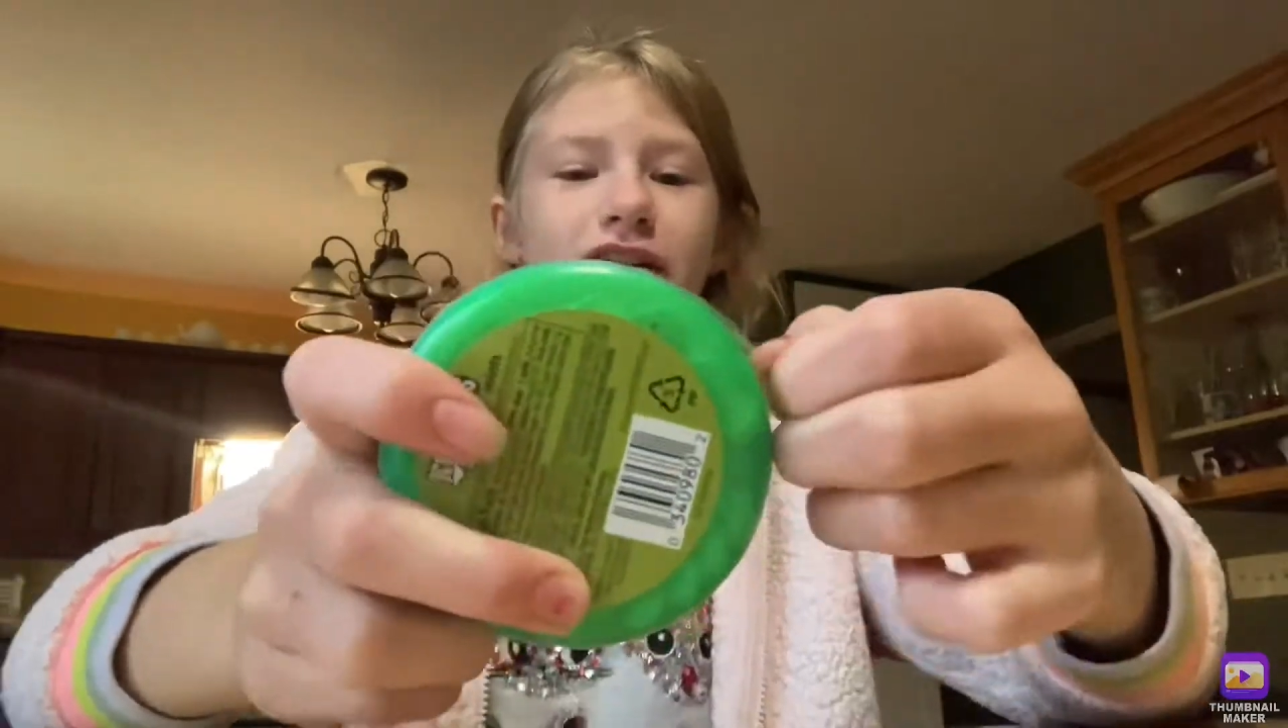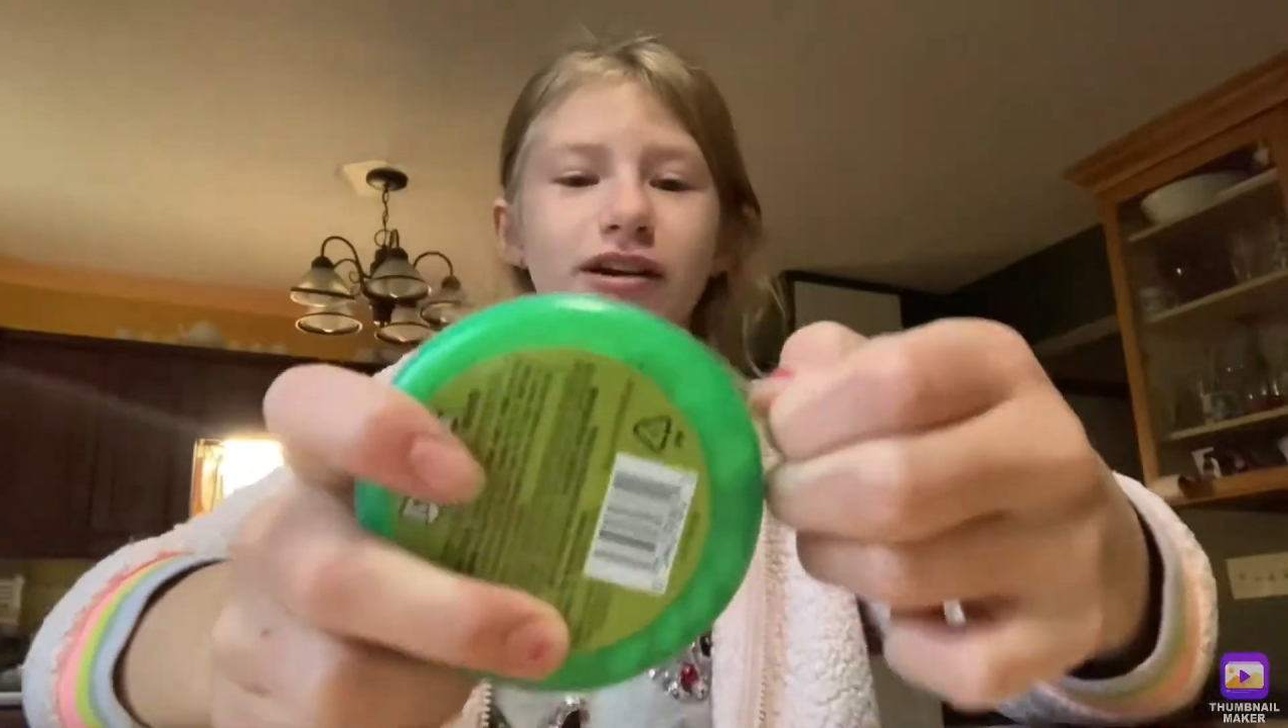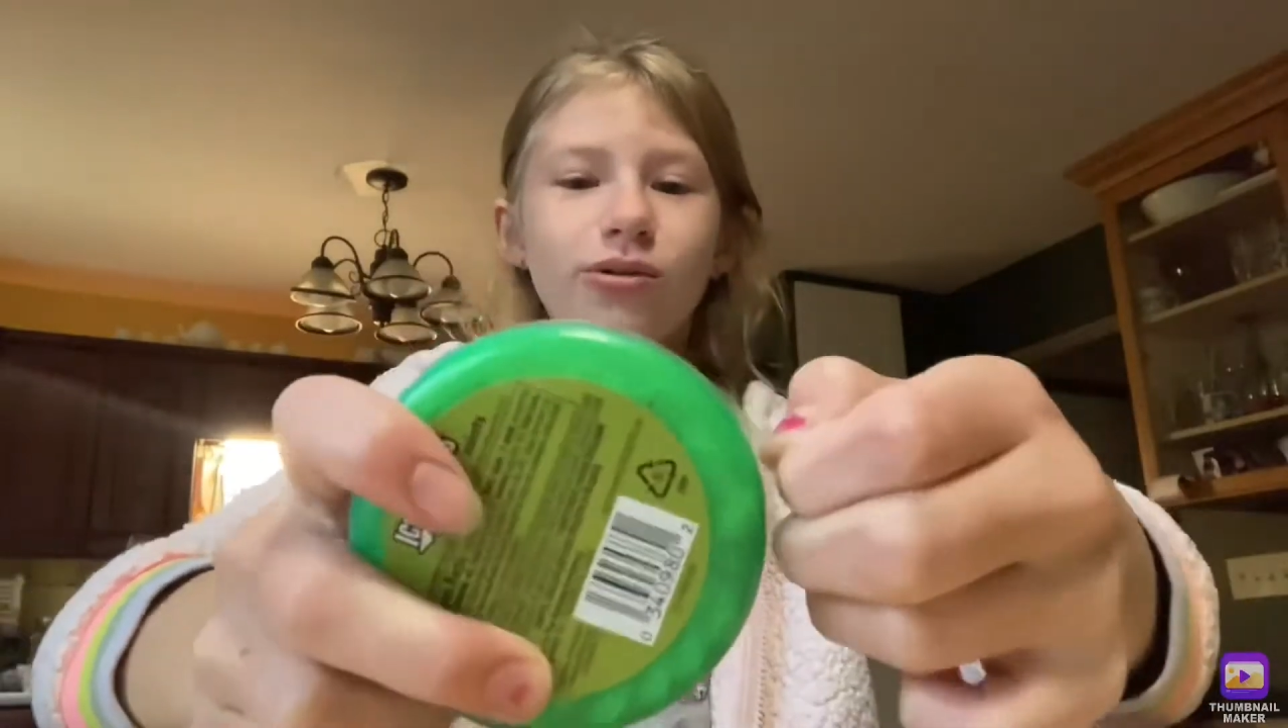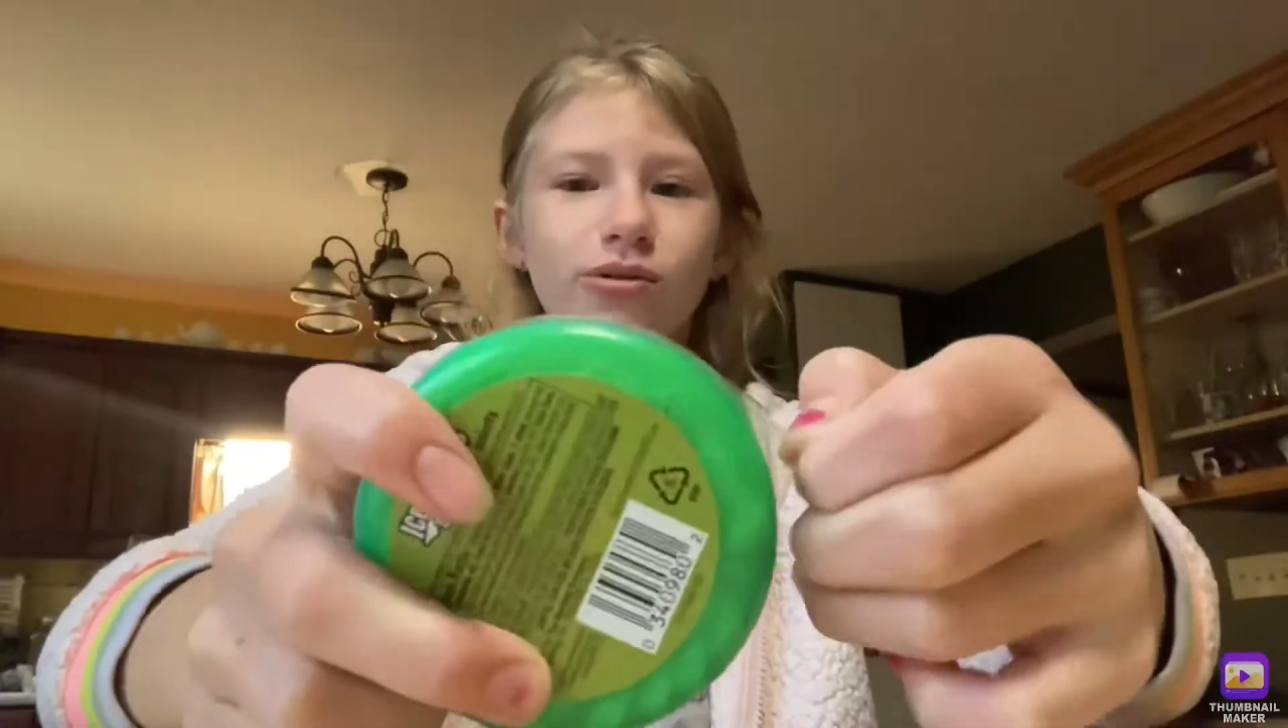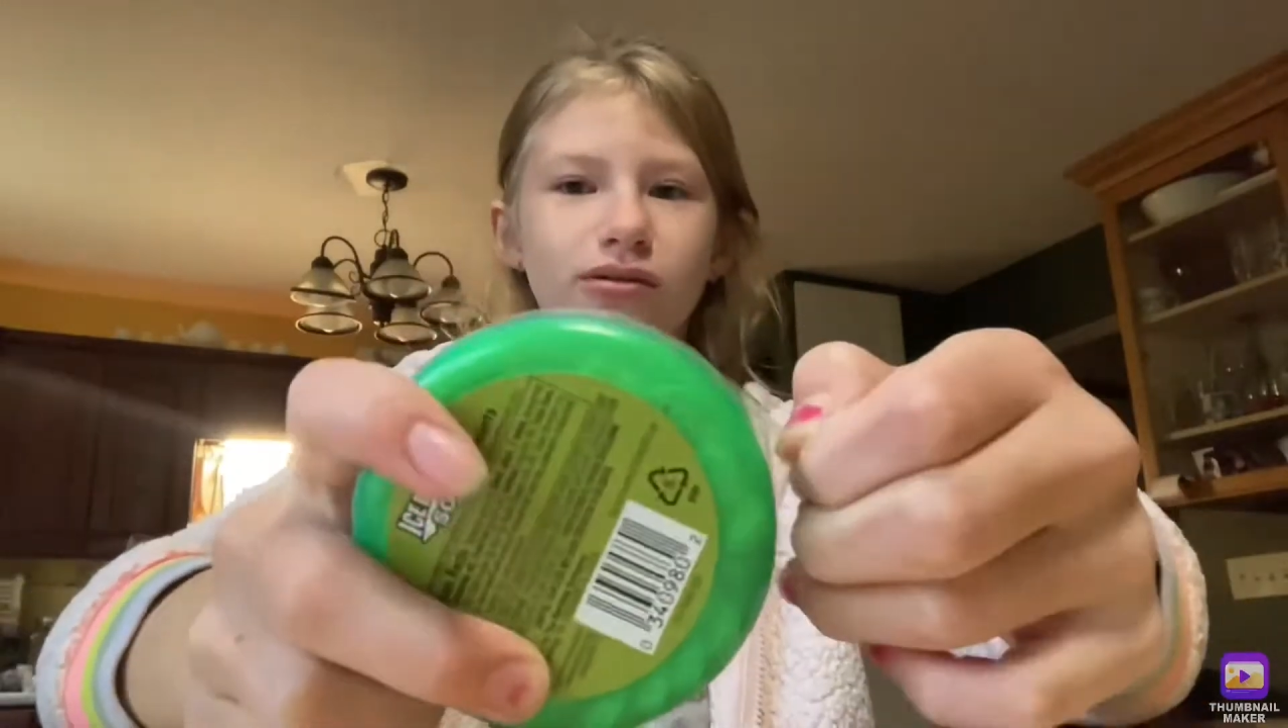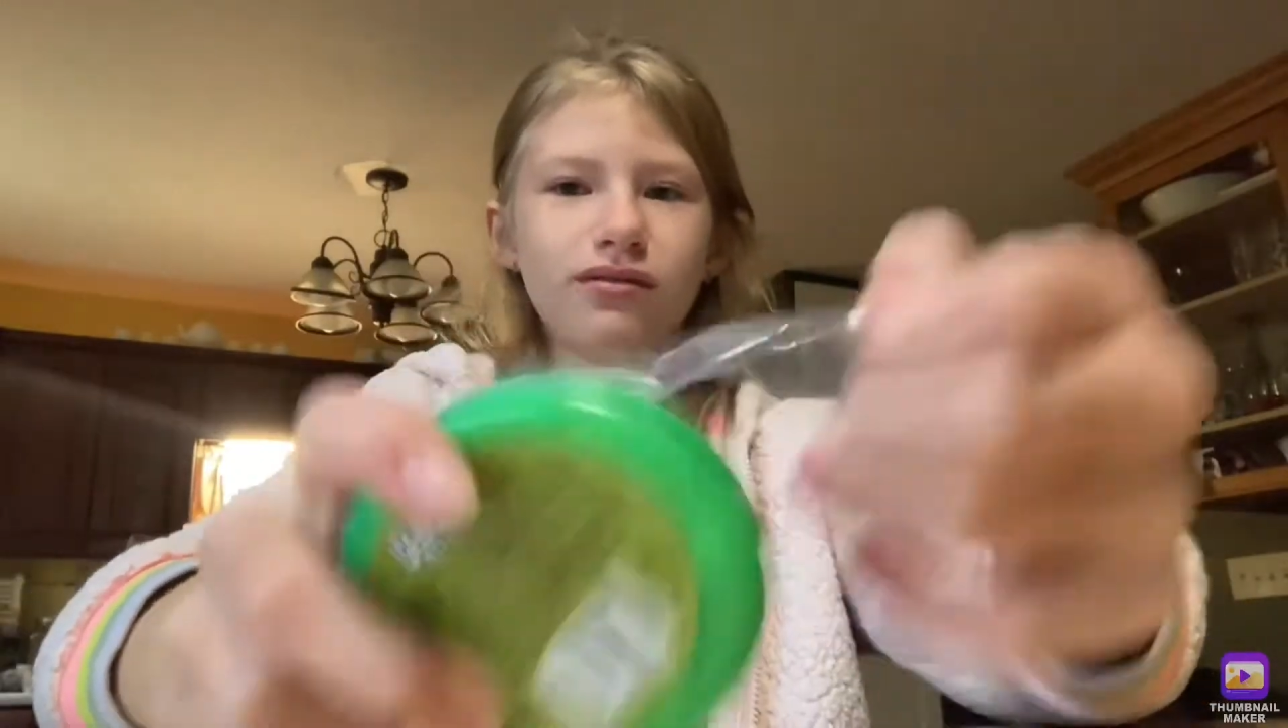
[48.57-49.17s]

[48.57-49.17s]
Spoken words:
cool.